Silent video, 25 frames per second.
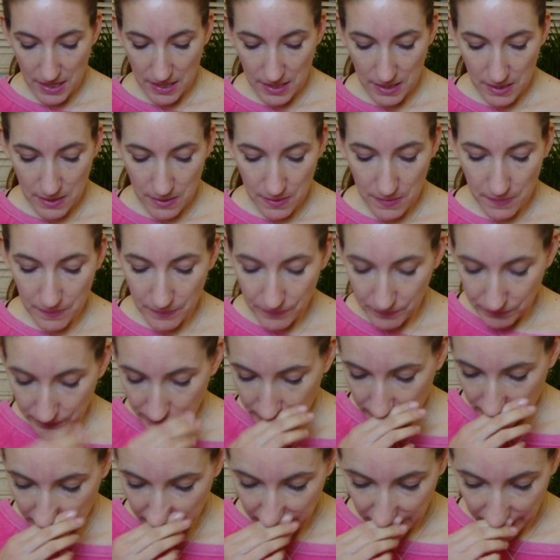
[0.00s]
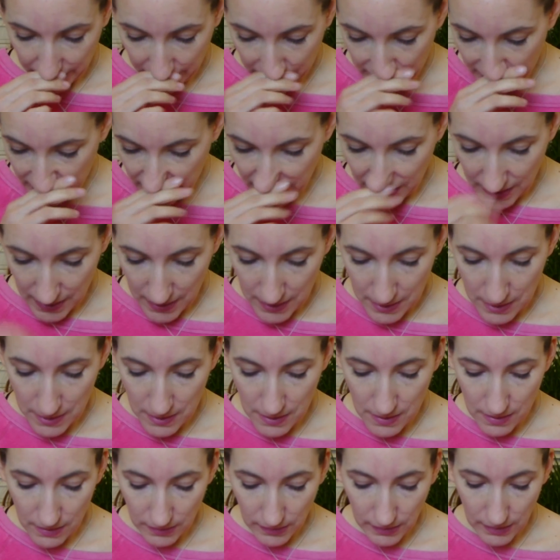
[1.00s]
And
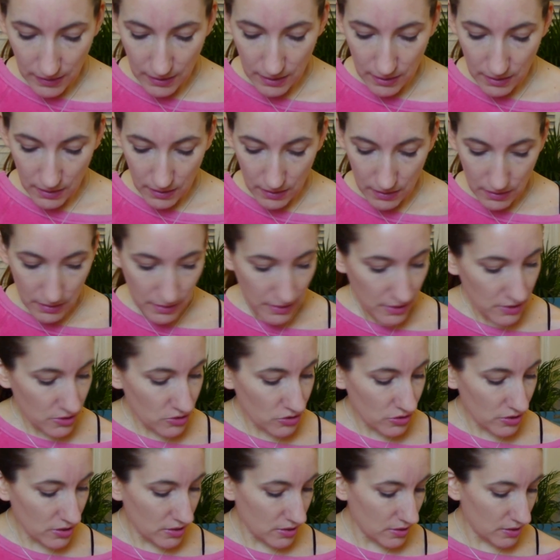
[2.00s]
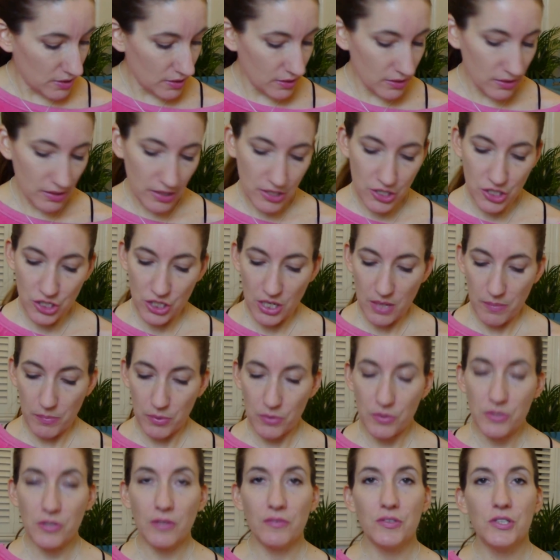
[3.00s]
then, yeah, the Lush
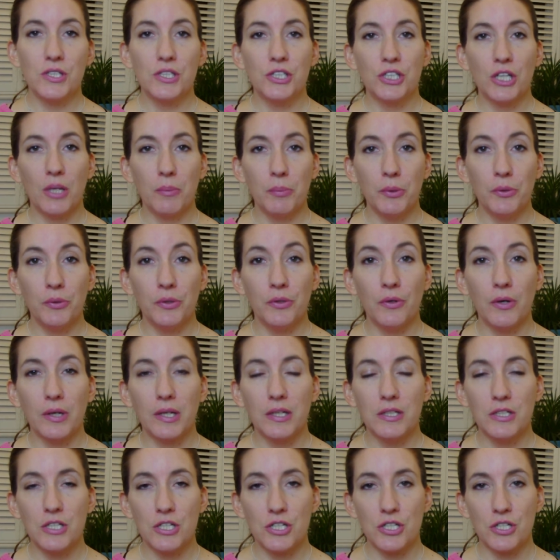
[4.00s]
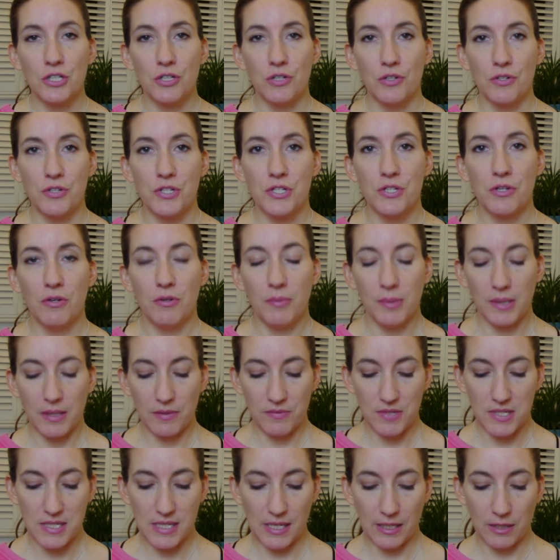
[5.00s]
shampoo is obviously shampoo and not conditioner, so about
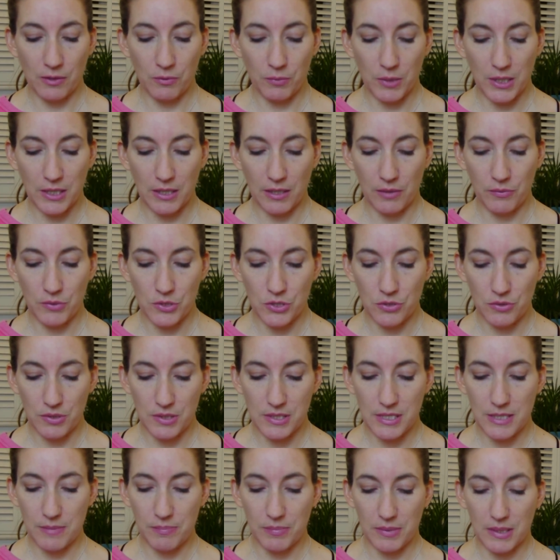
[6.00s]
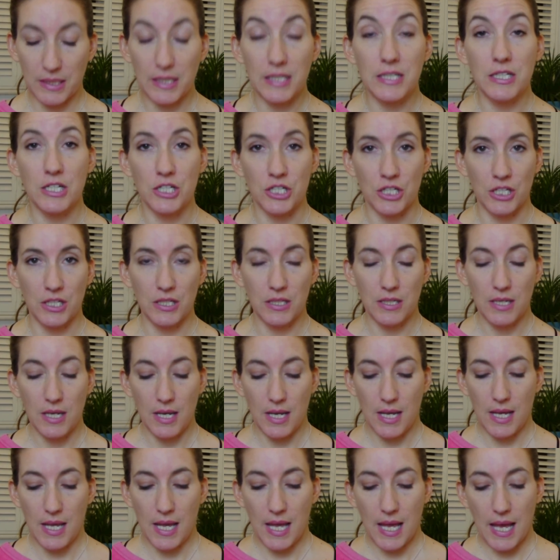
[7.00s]
every second week I would do a deep condition.
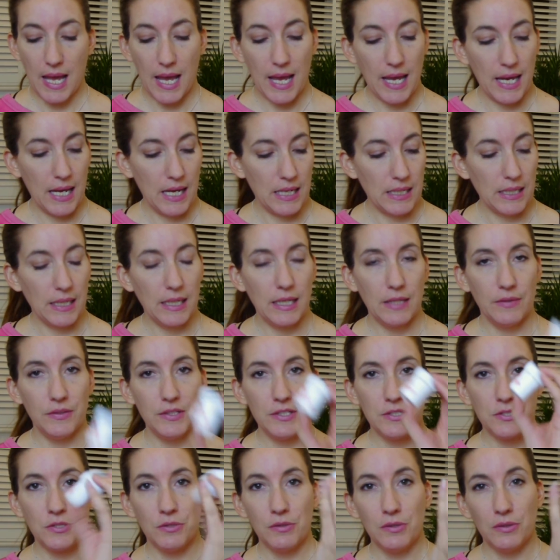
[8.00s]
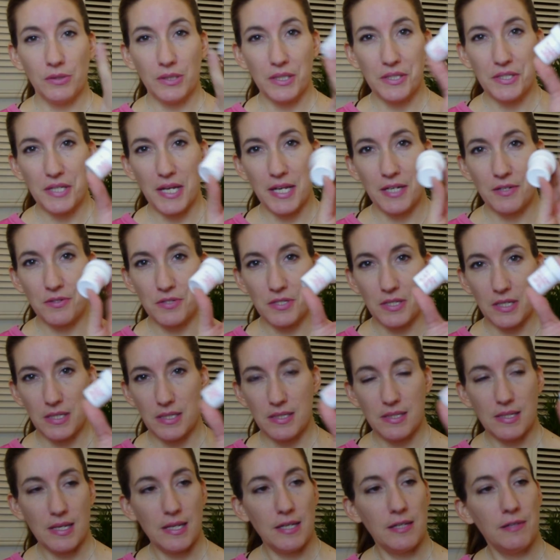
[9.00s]
And I had these 2 little containers
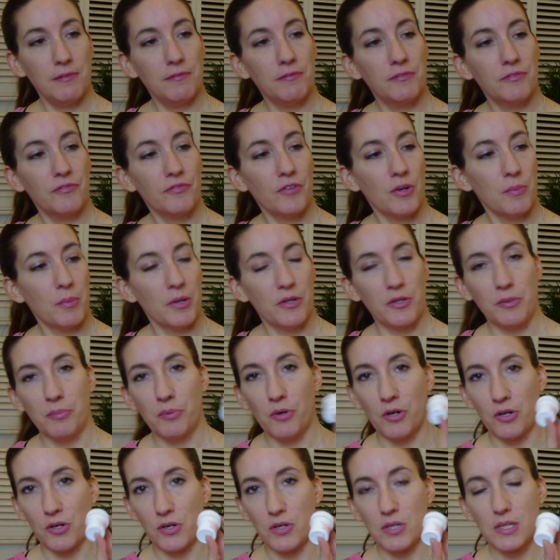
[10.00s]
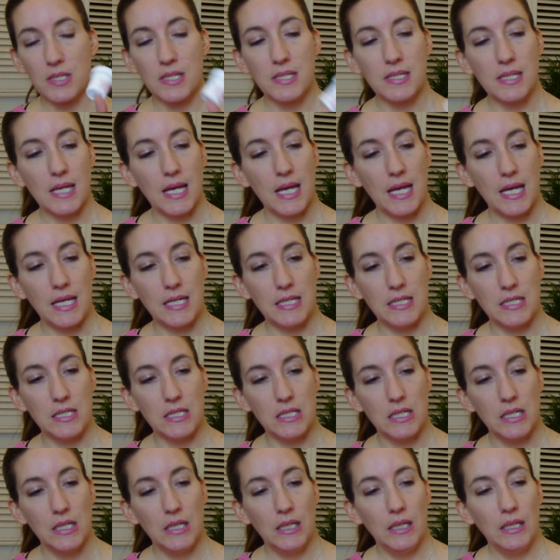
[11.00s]
I'd saved from other products,
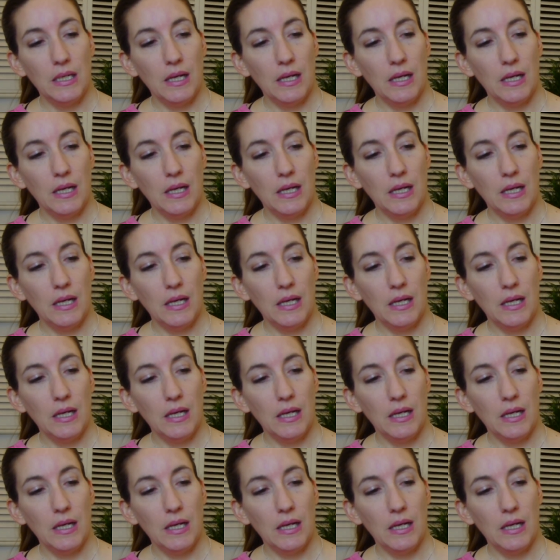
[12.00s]
and